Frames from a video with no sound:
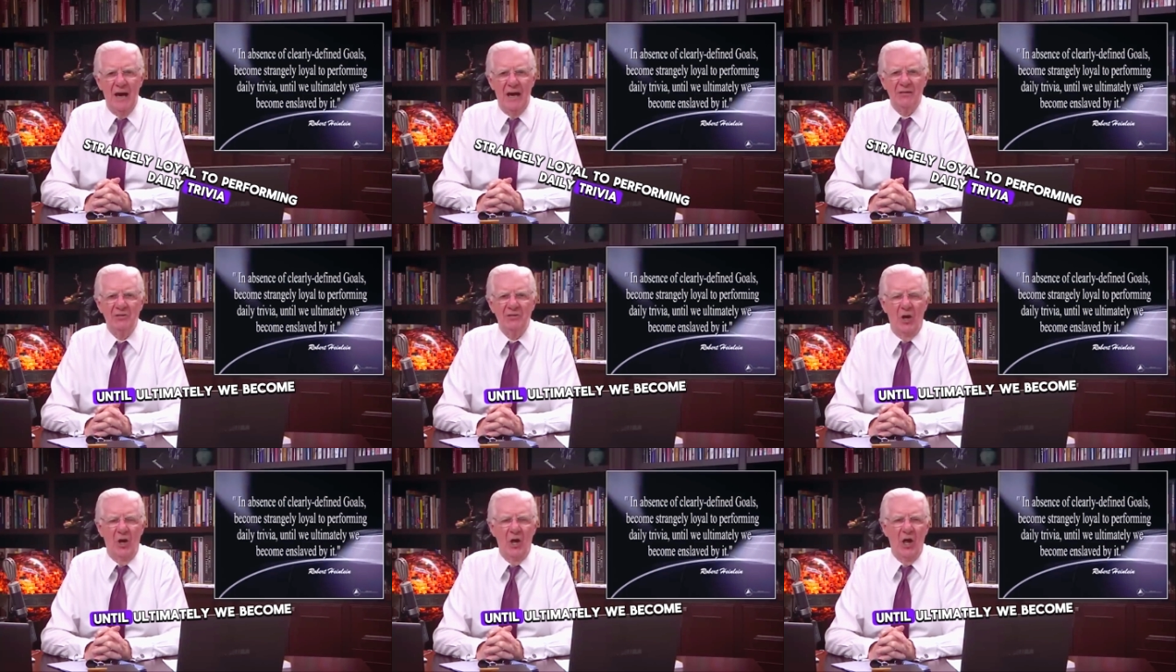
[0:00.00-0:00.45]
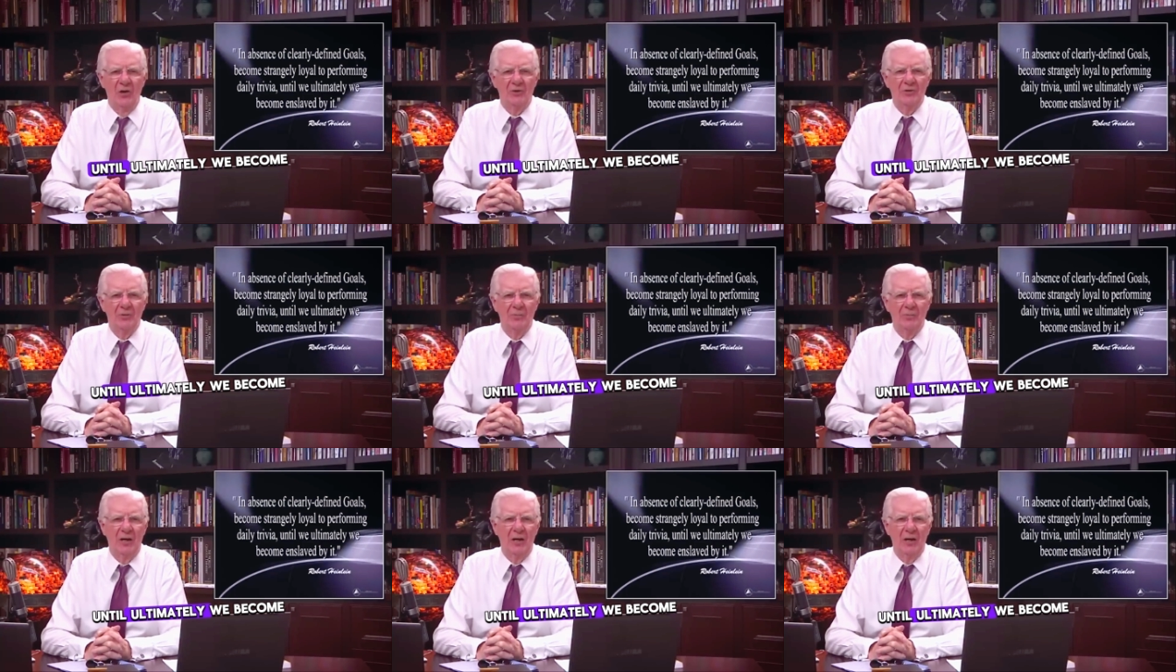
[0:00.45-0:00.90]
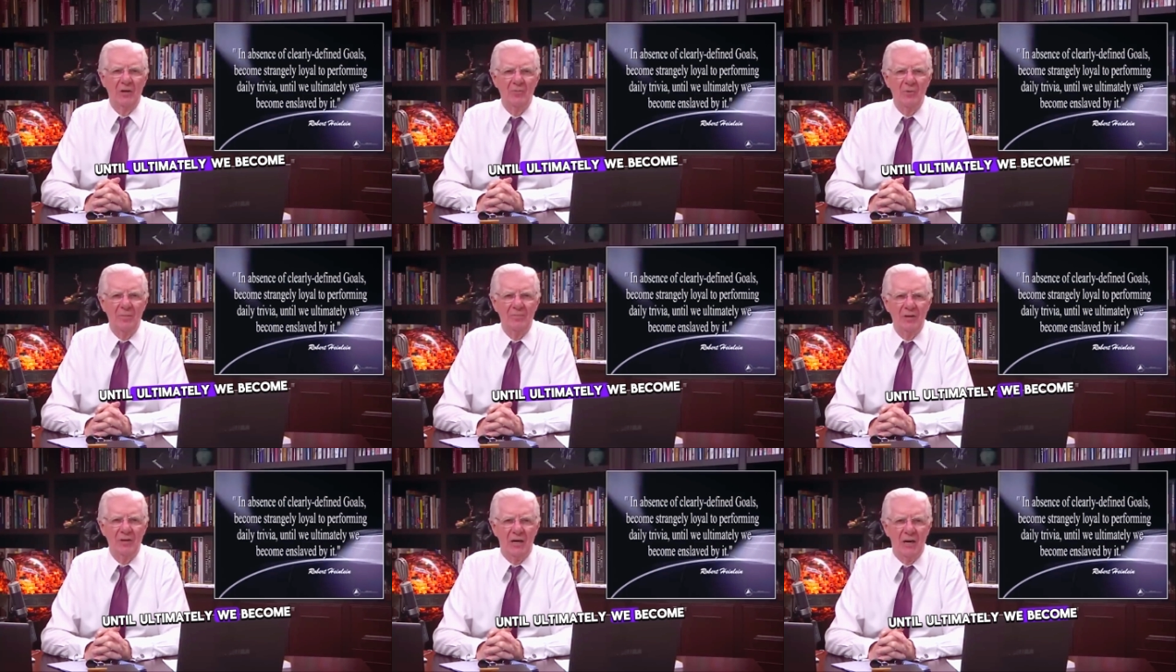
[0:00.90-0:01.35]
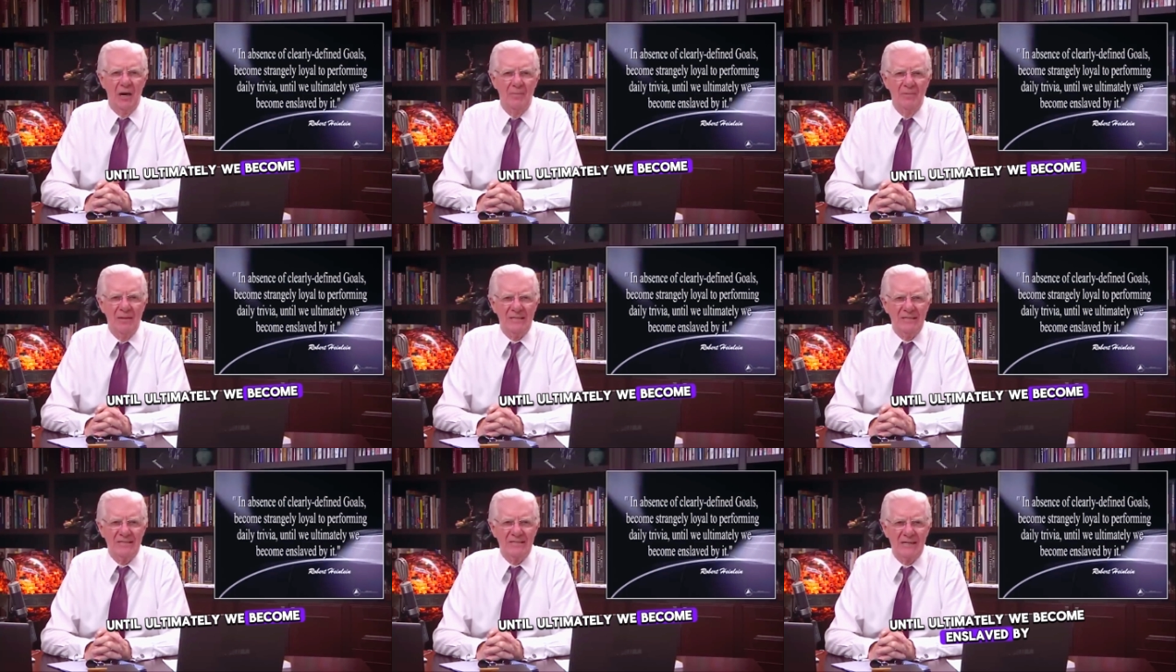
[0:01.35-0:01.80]
until ultimately we
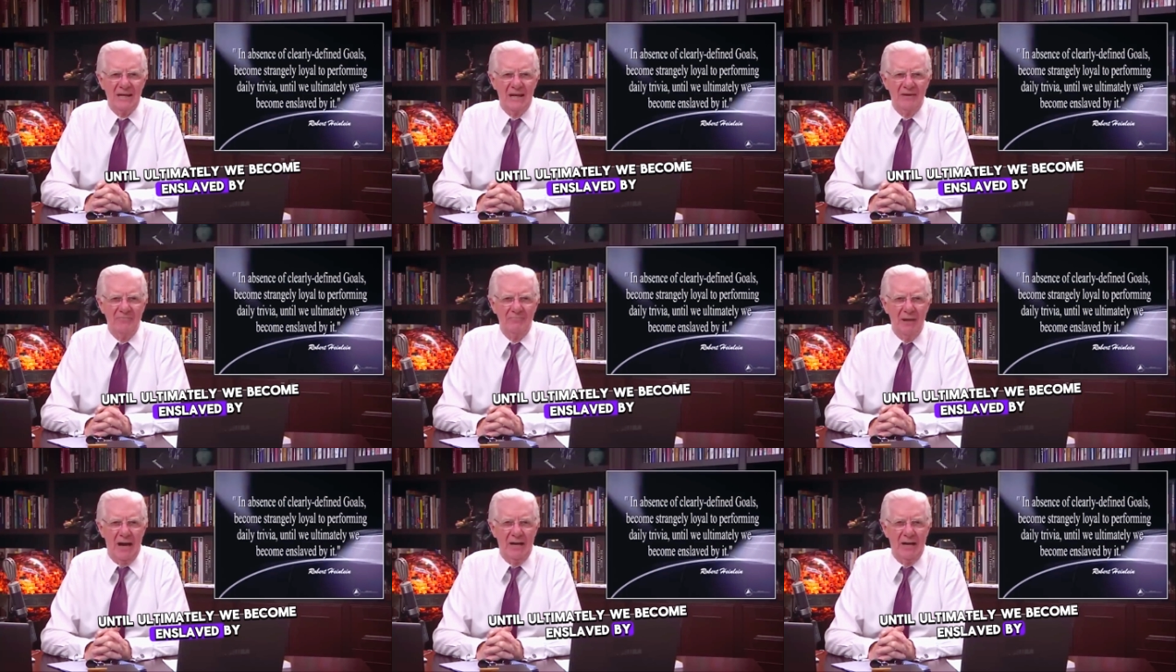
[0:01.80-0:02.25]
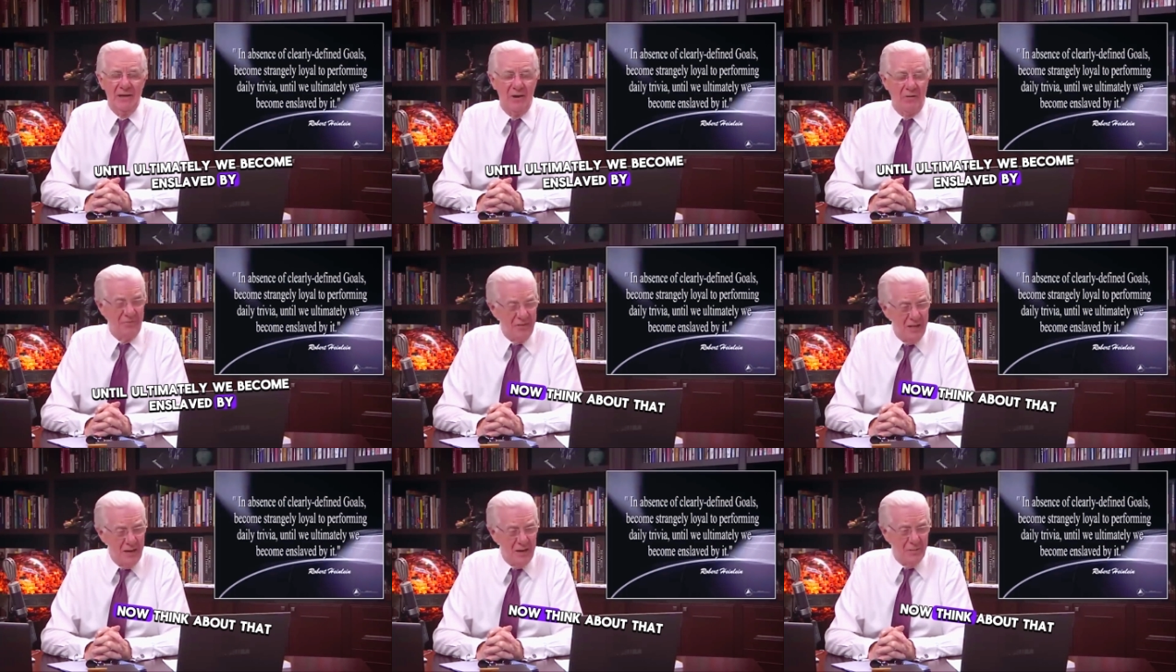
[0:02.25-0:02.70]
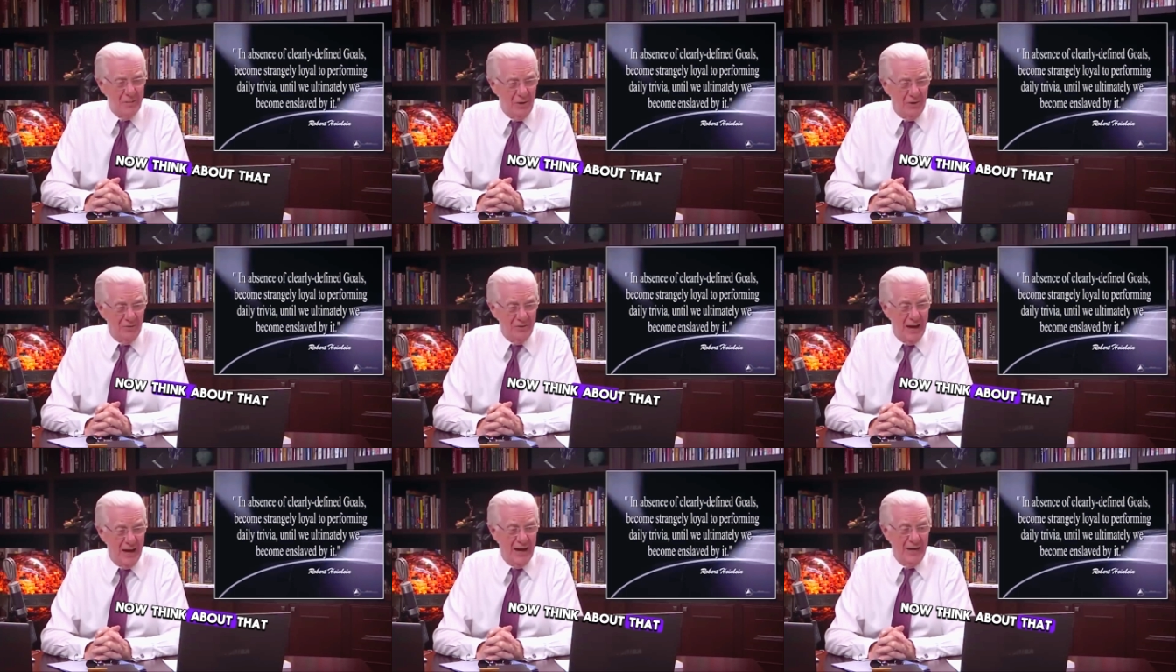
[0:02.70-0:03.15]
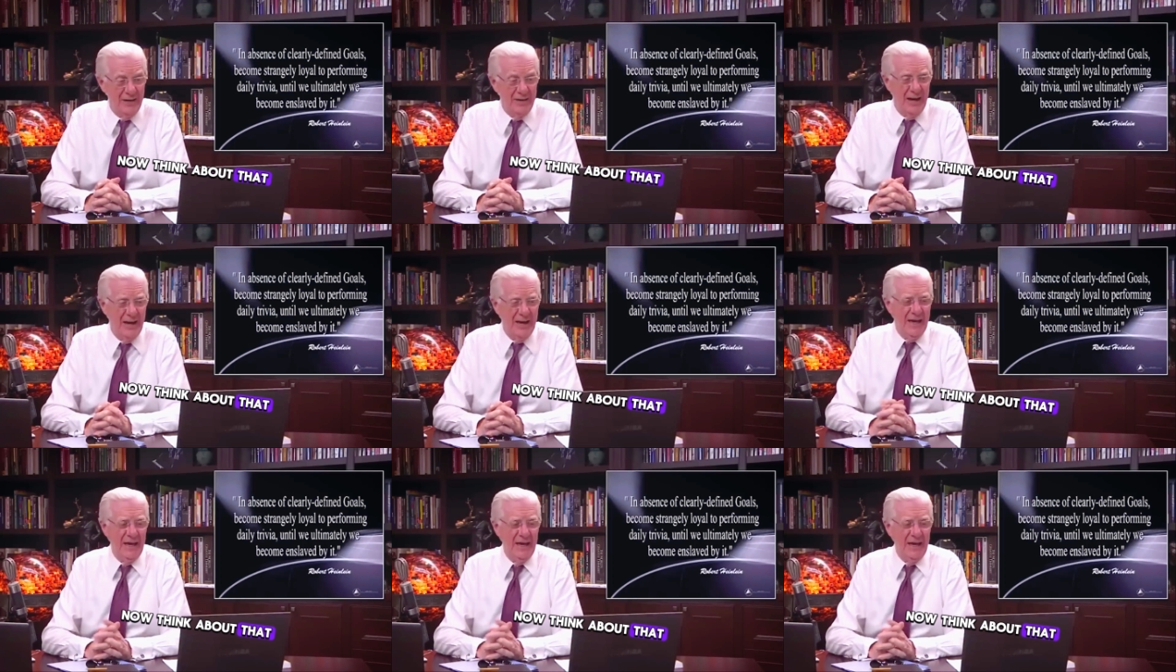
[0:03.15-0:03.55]
become enslaved by it. Now think about that.